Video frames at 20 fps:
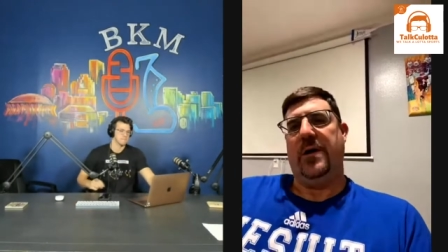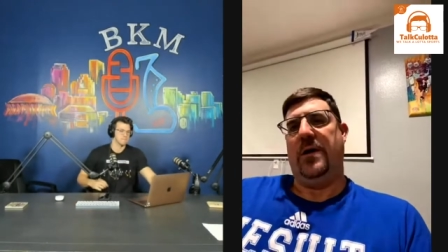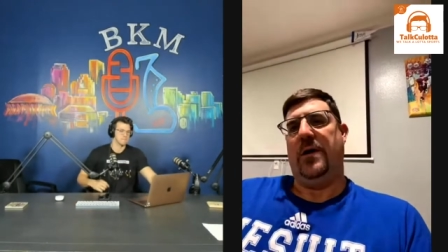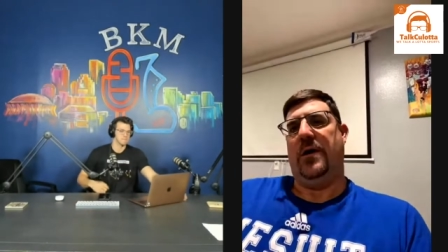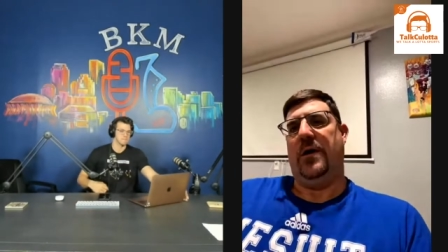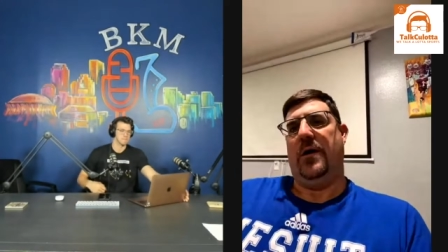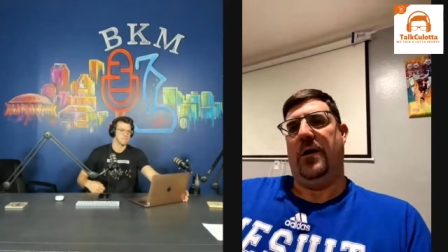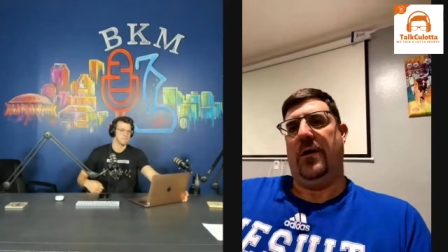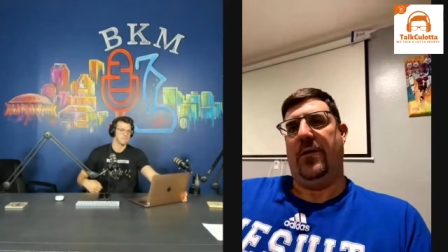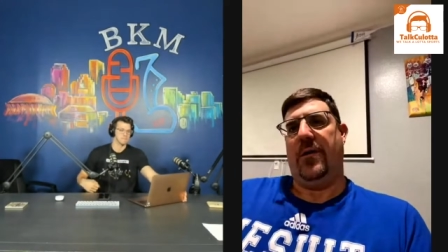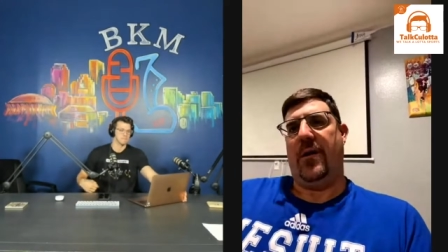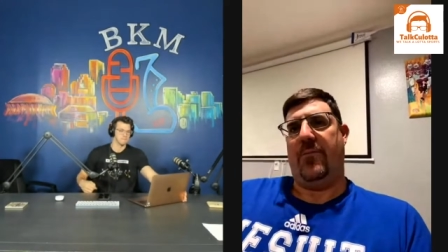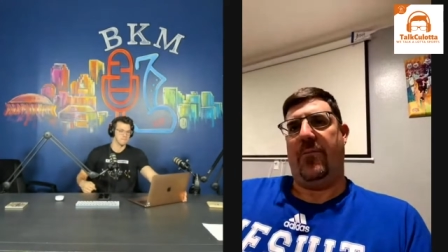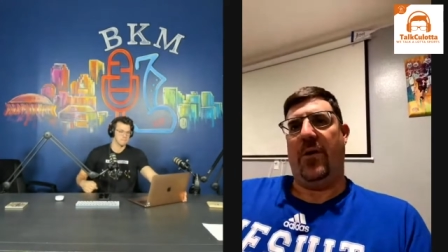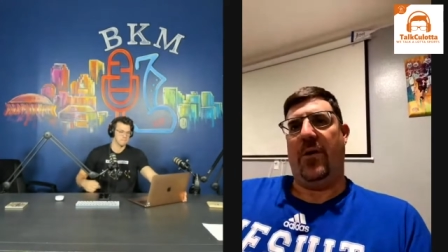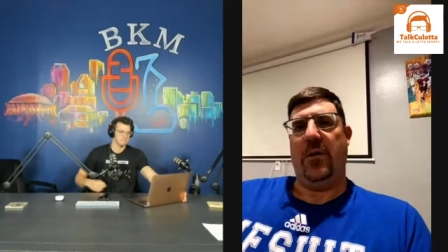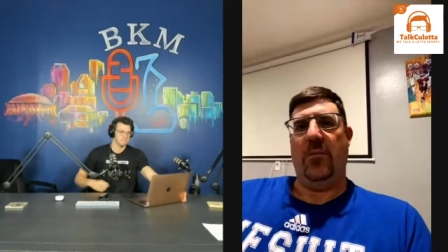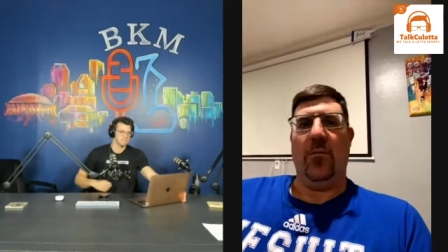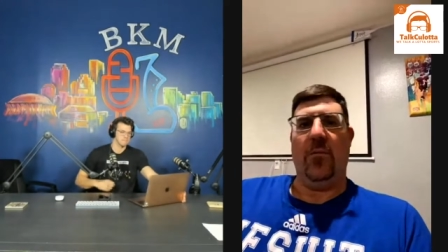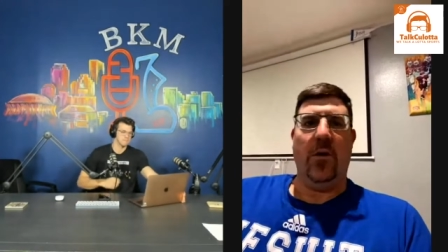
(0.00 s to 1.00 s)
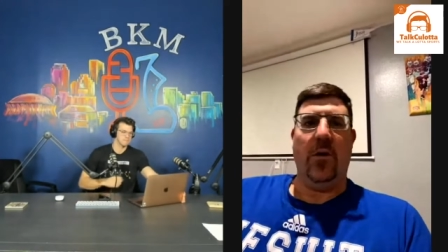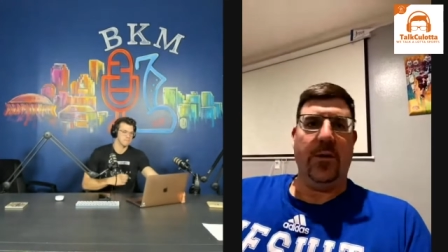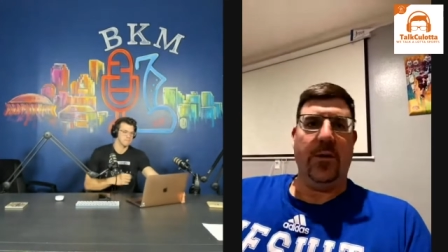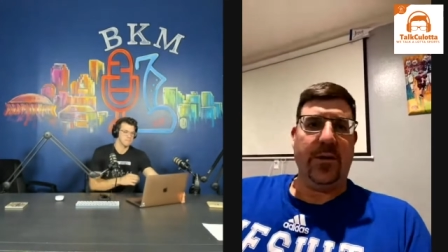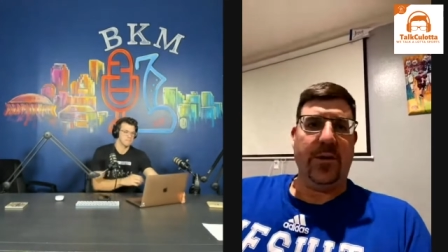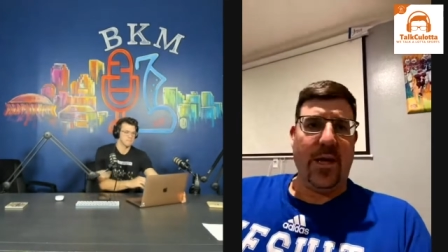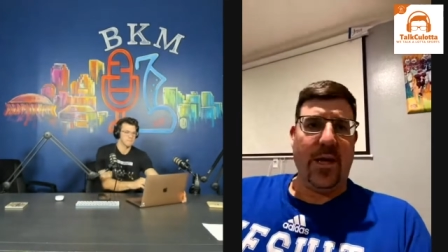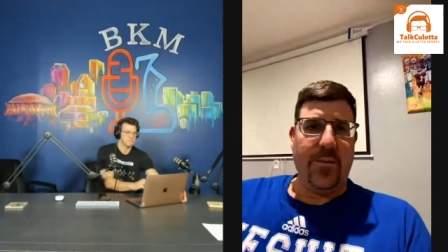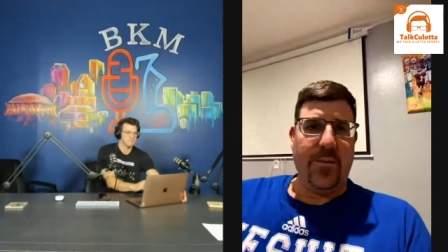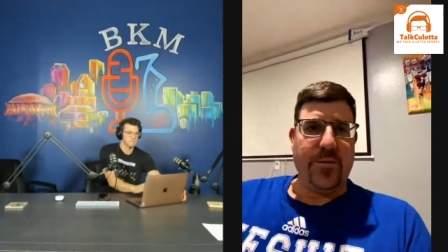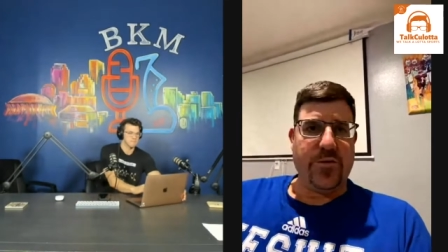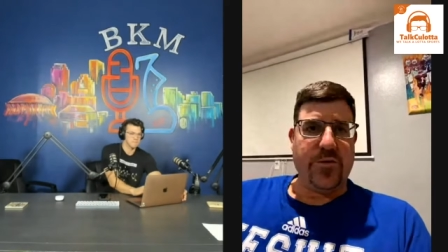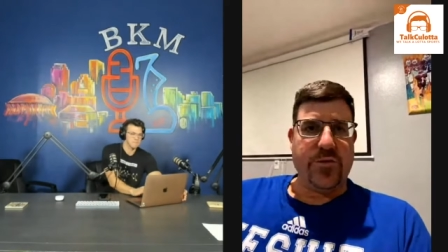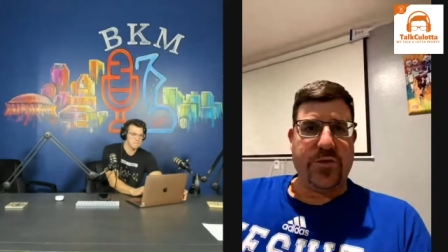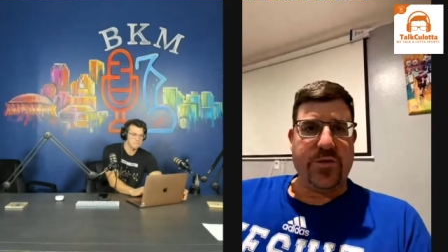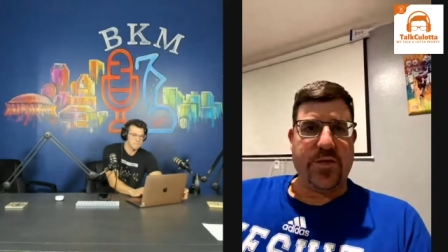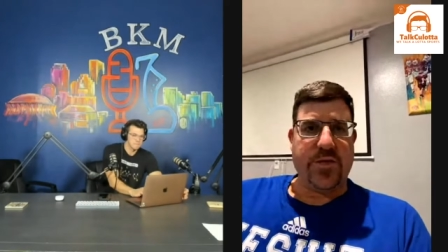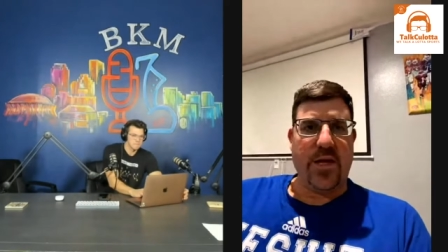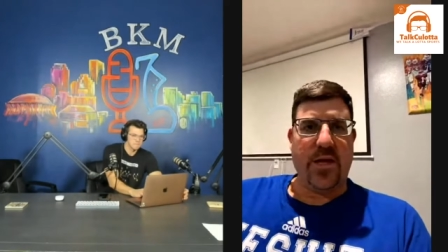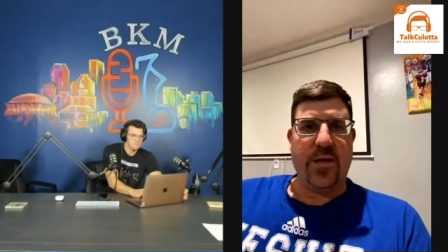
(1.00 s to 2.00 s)
uh, that Brother Martin game, as you
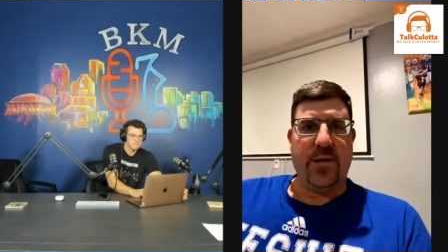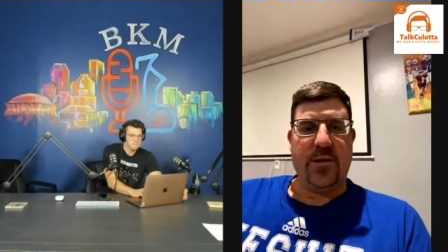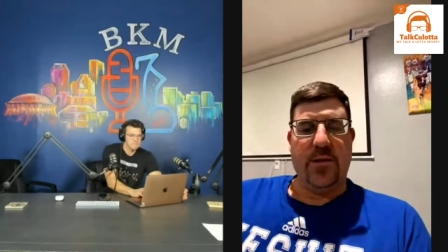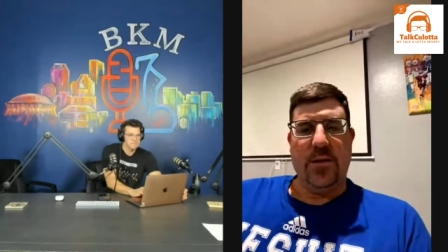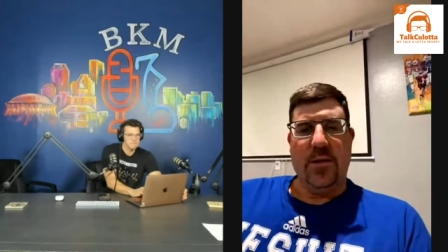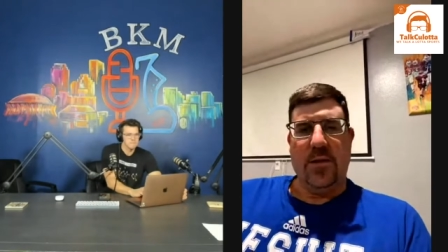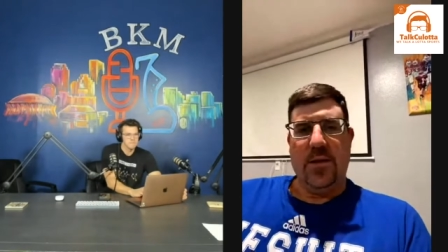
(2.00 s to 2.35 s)
said.